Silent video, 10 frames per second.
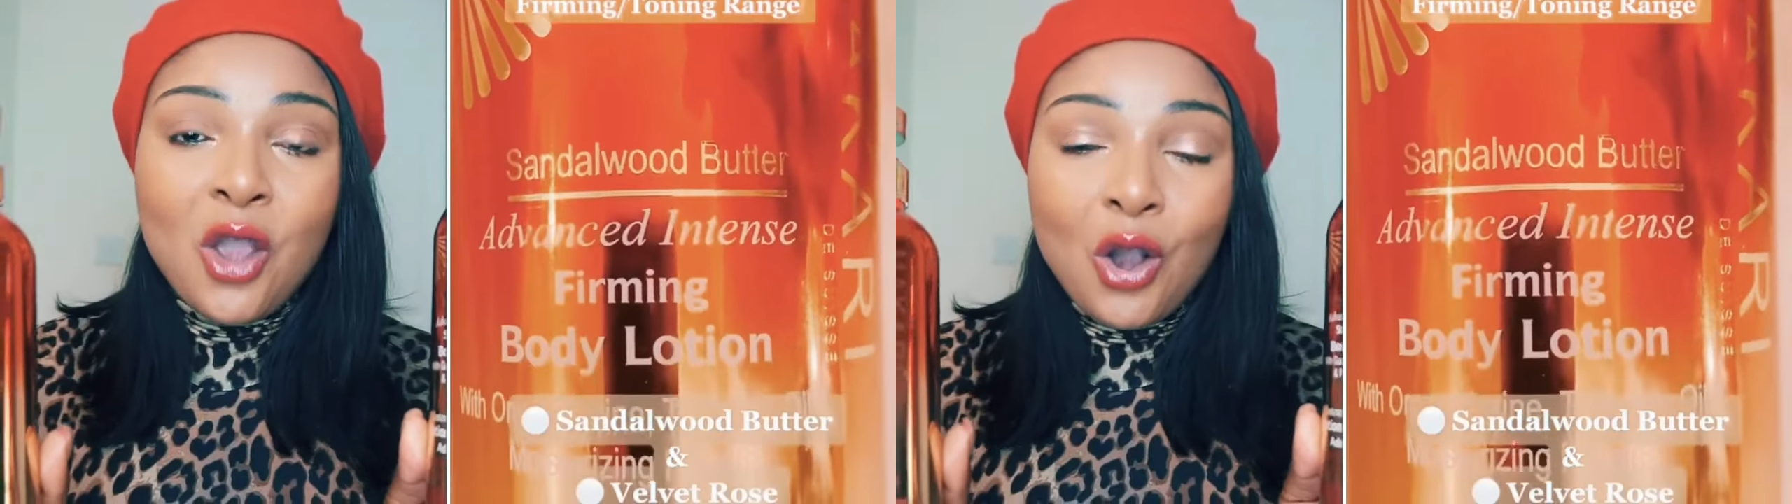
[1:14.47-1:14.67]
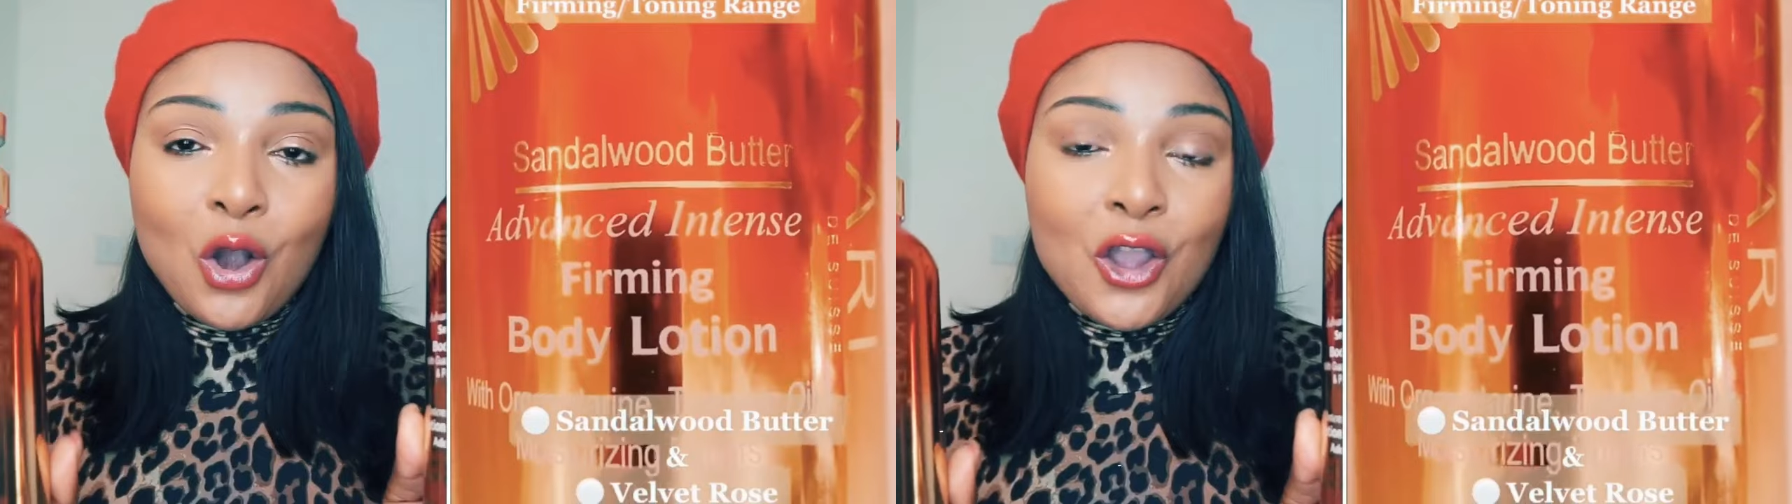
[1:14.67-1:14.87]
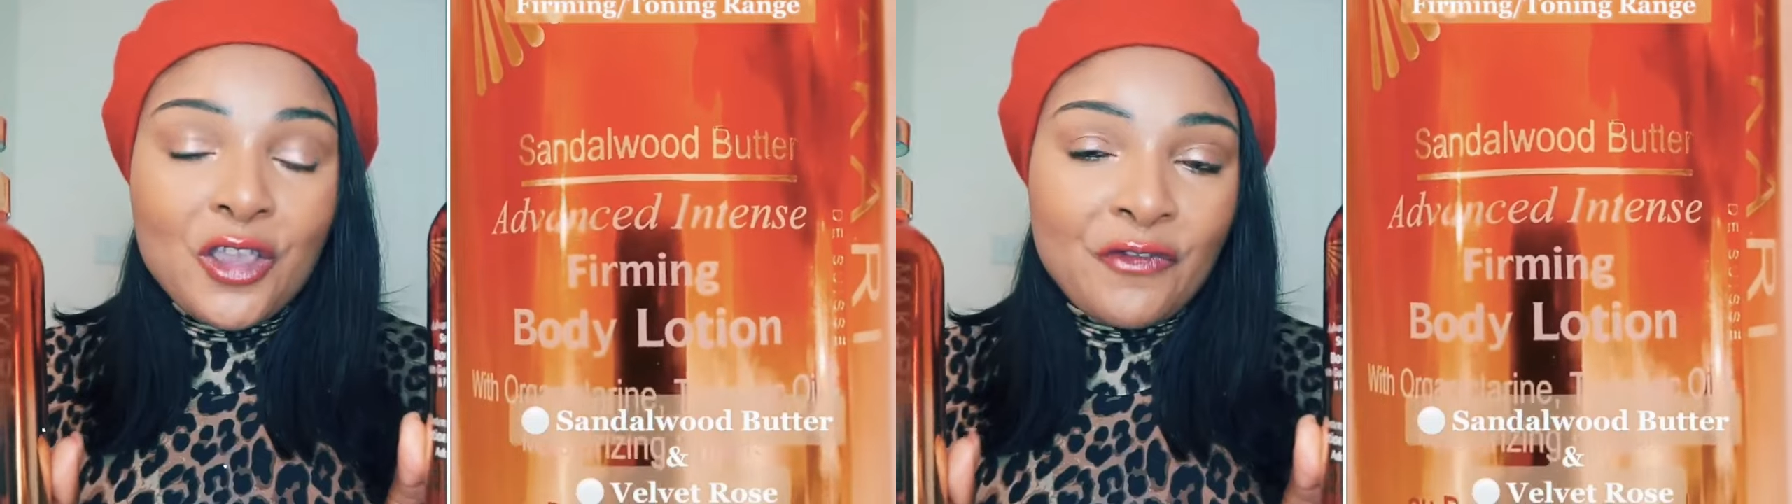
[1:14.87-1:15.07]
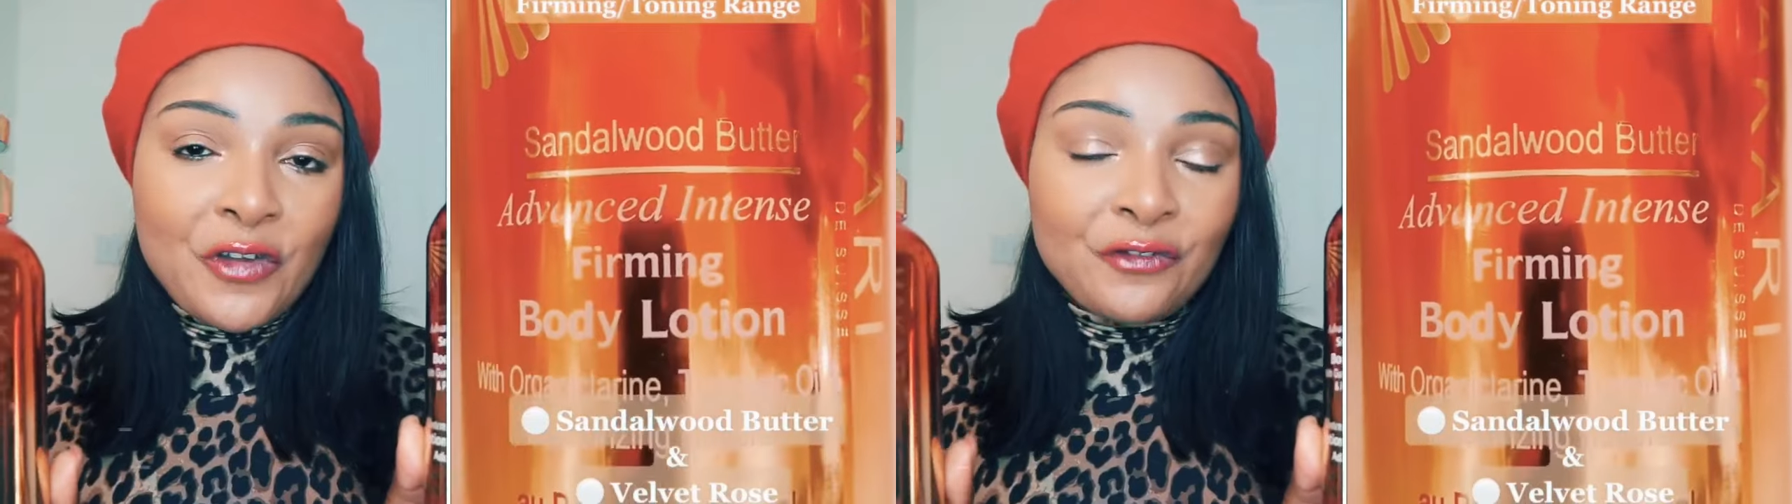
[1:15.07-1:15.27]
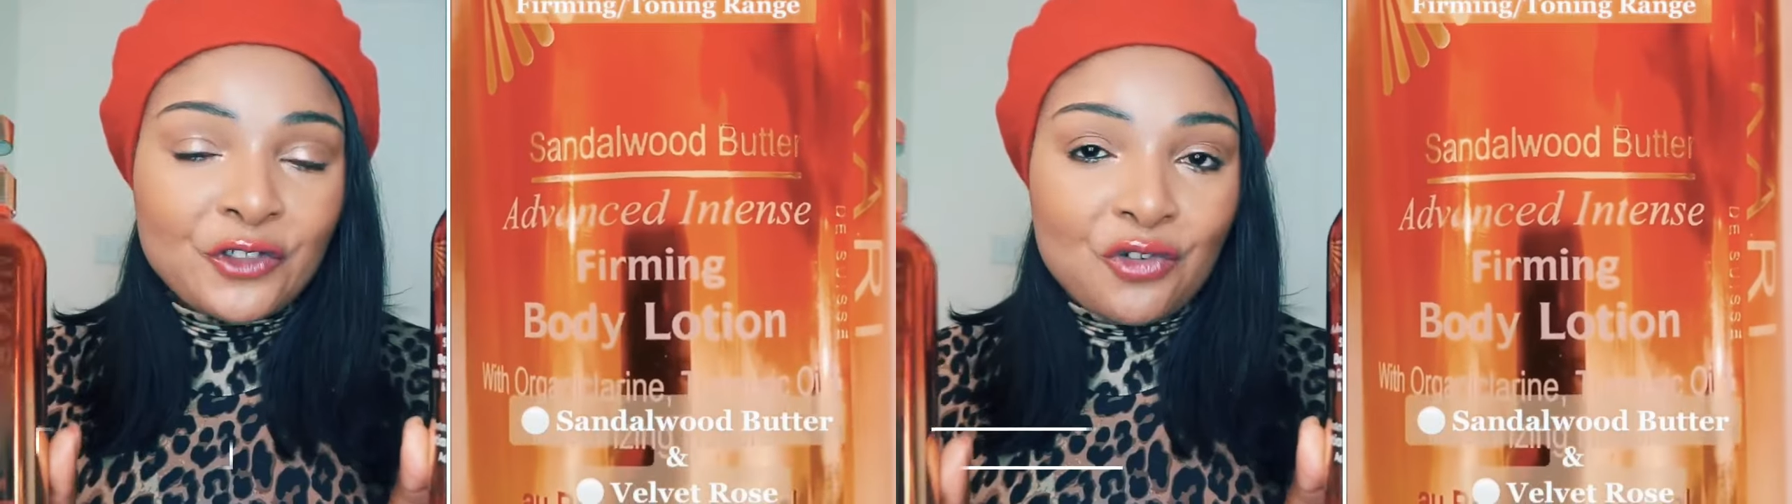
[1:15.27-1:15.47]
or if
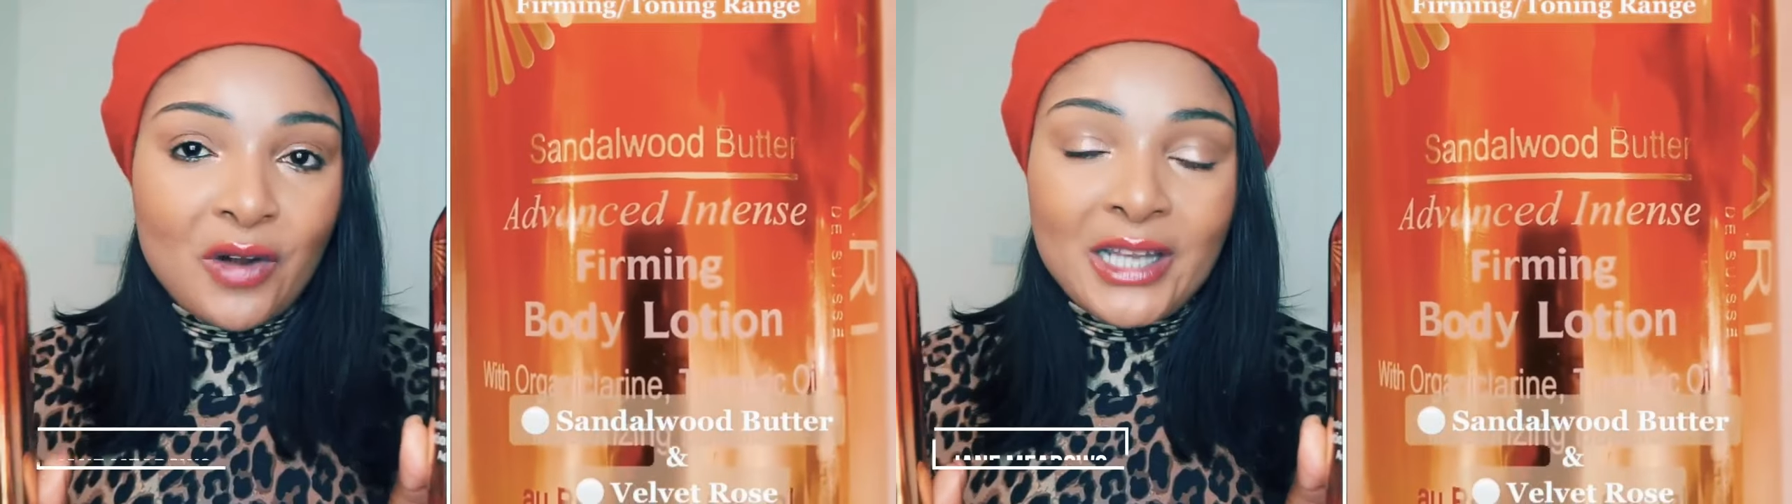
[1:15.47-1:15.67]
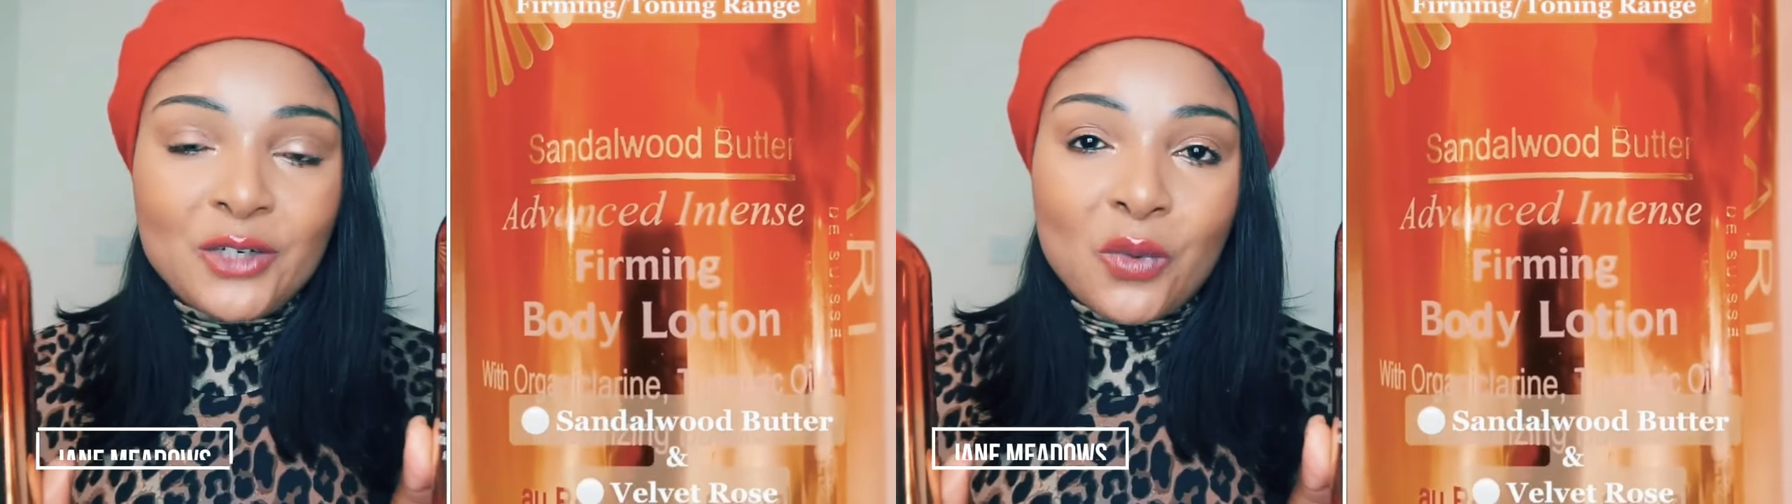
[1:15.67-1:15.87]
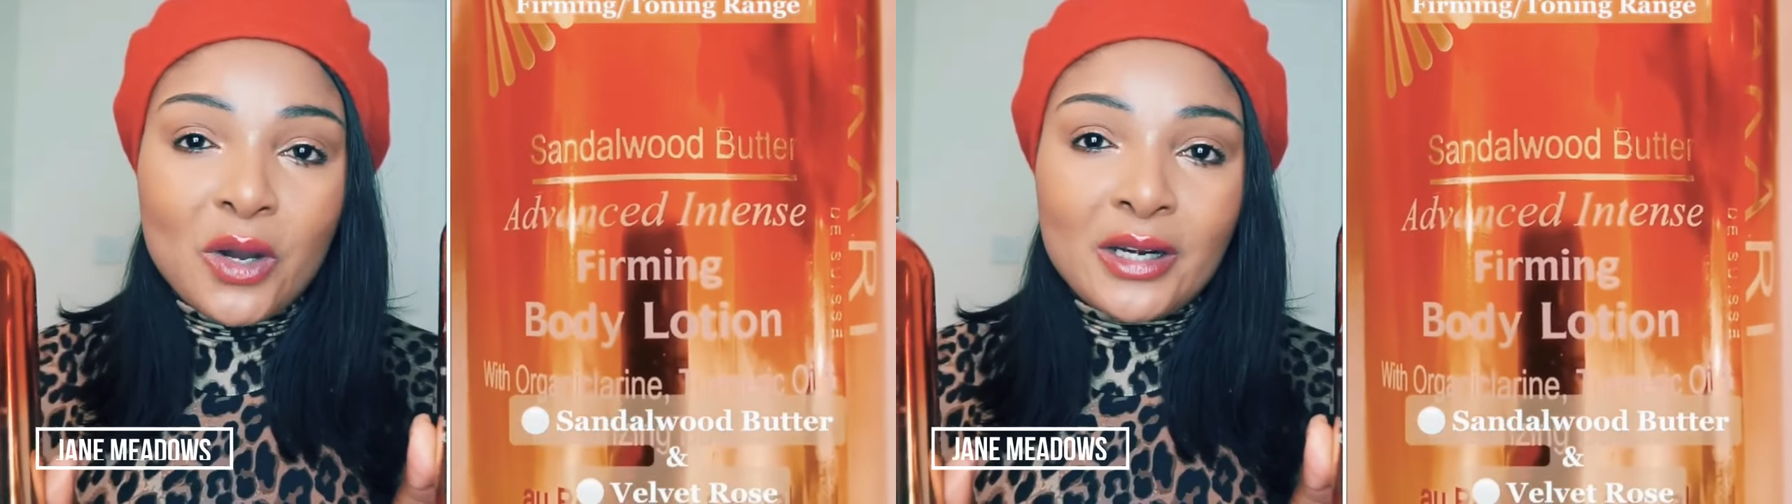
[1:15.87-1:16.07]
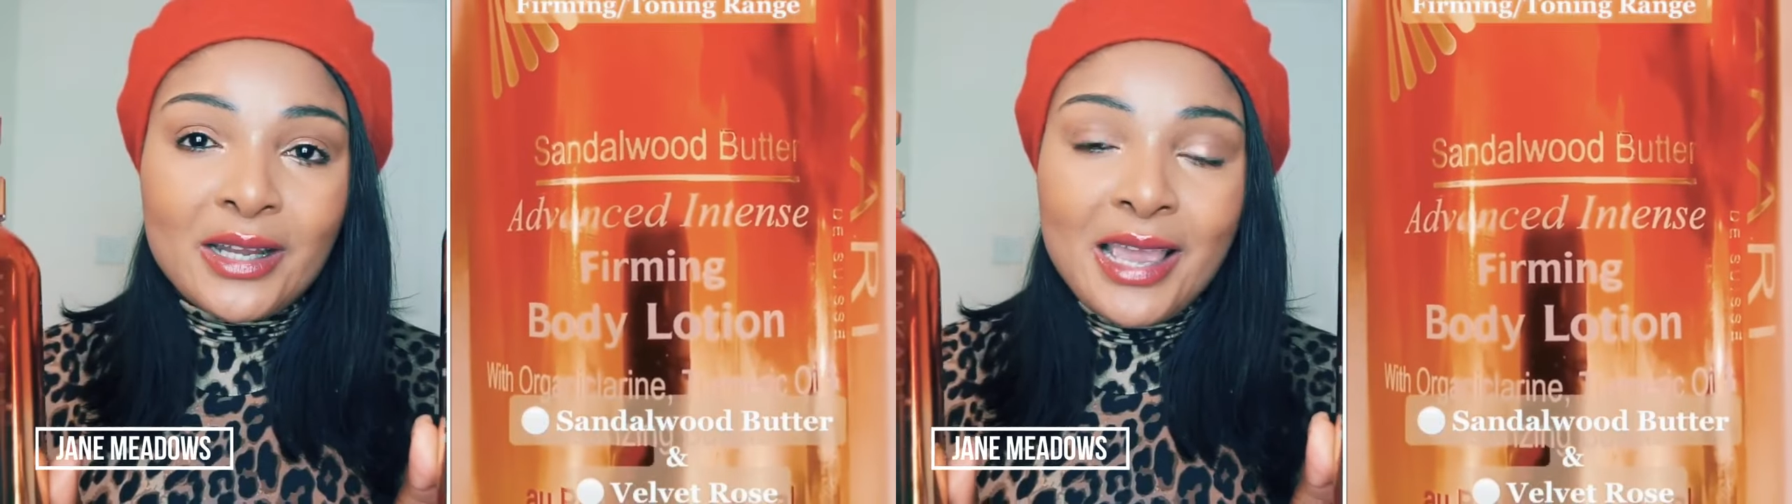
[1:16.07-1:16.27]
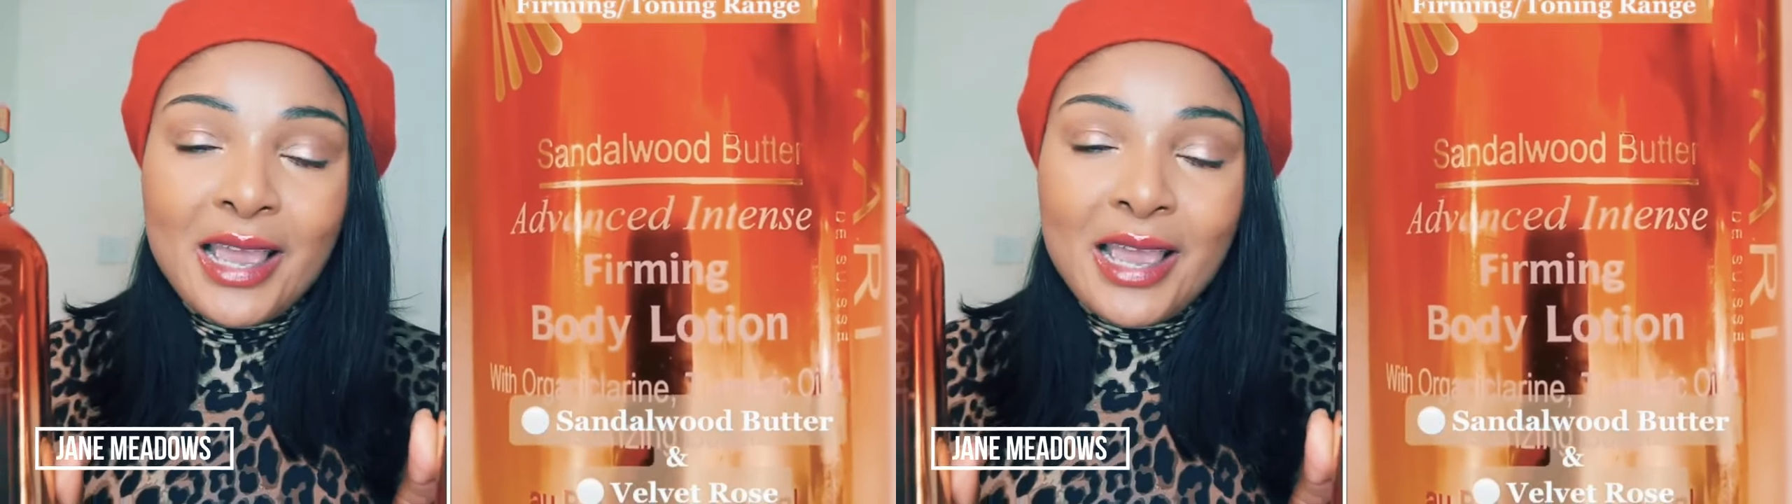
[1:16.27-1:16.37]
you've tried one